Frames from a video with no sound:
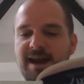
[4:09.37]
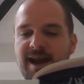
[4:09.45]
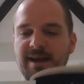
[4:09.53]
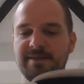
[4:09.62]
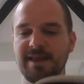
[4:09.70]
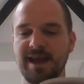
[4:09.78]

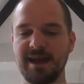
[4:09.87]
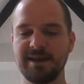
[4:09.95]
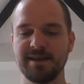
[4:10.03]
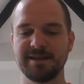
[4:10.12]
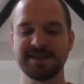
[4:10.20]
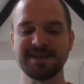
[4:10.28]
And
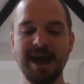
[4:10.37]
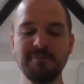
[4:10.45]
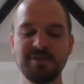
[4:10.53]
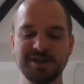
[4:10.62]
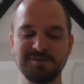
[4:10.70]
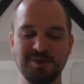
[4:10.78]
then the
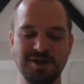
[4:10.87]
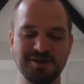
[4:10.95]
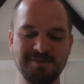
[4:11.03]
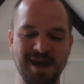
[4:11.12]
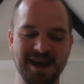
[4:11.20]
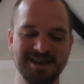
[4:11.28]
sandwich
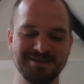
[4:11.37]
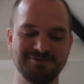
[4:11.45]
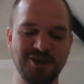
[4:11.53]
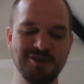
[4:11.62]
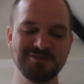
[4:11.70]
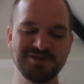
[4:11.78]
board man
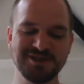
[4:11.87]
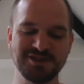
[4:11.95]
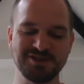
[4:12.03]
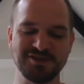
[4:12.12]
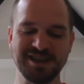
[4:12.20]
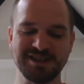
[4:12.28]
roams the
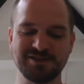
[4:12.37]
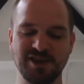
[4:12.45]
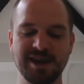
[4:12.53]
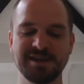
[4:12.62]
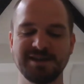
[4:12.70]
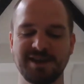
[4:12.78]
streets
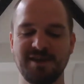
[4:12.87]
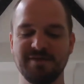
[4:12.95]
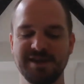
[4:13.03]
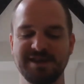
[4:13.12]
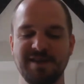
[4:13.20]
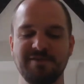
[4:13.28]
trying to
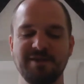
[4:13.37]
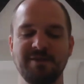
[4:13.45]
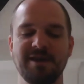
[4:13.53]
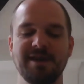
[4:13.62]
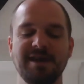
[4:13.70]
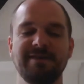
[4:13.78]
convince
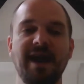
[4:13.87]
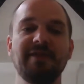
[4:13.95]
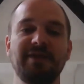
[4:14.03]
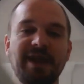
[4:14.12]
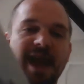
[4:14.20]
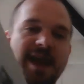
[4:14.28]
everyone
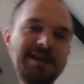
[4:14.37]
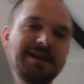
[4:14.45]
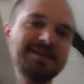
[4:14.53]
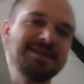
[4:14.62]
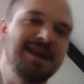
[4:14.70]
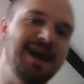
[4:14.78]
that the end
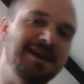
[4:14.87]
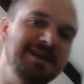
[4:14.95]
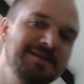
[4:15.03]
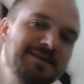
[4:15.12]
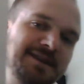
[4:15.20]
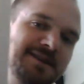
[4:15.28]
is nigh.
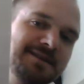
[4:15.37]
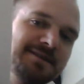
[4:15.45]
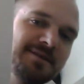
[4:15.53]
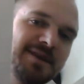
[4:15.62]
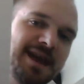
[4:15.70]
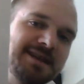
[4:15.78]

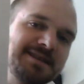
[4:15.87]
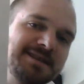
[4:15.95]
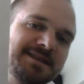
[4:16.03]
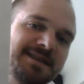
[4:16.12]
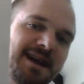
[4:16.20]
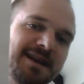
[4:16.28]
So there's
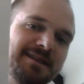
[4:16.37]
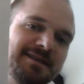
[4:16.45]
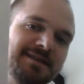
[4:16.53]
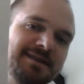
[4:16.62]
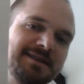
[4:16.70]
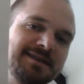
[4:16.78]
his sign,
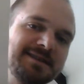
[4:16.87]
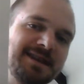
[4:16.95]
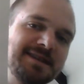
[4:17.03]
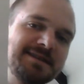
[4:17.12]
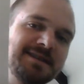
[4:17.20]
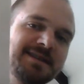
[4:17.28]
look, that
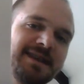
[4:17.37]
says